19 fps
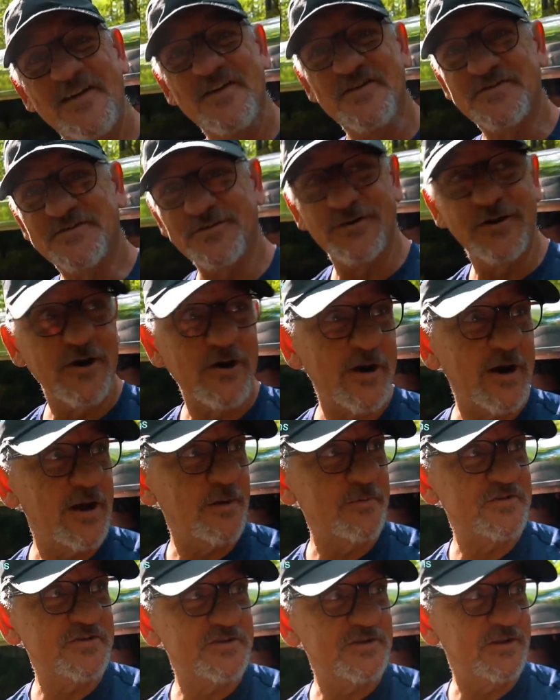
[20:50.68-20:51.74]
So here I
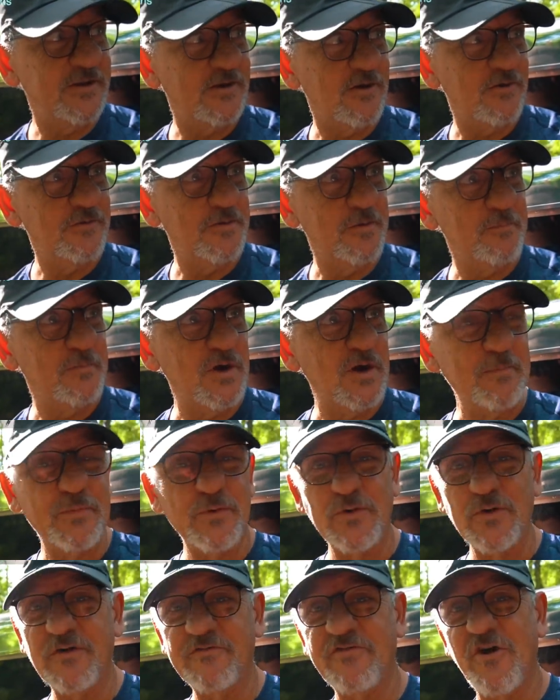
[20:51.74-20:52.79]
am sitting on the
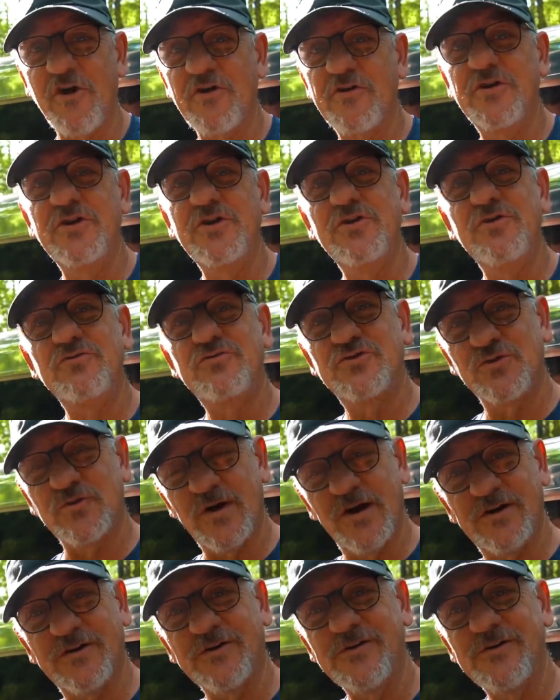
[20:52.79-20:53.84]
bumper of our new
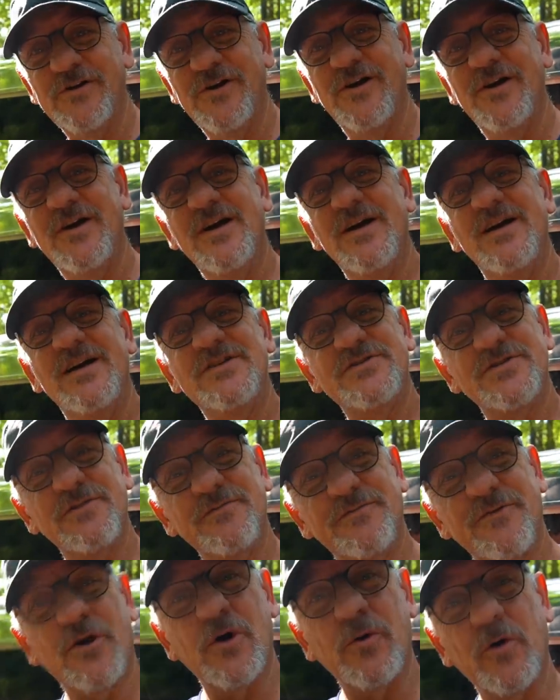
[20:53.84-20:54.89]
trailer. So
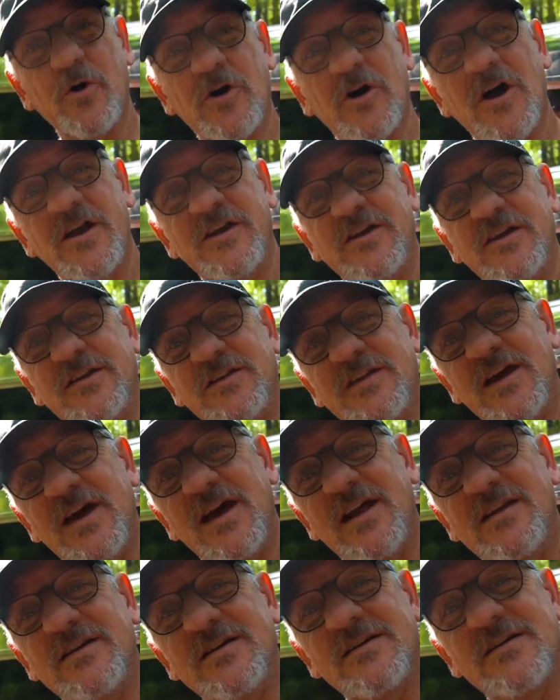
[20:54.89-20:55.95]
far we're liking
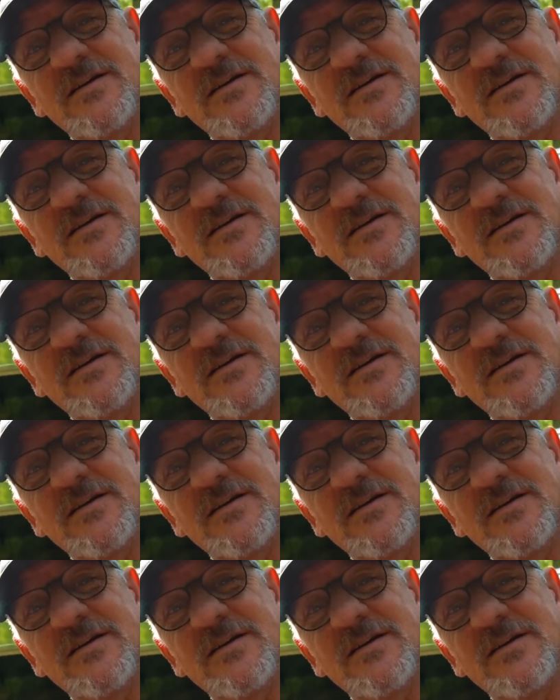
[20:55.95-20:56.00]
that.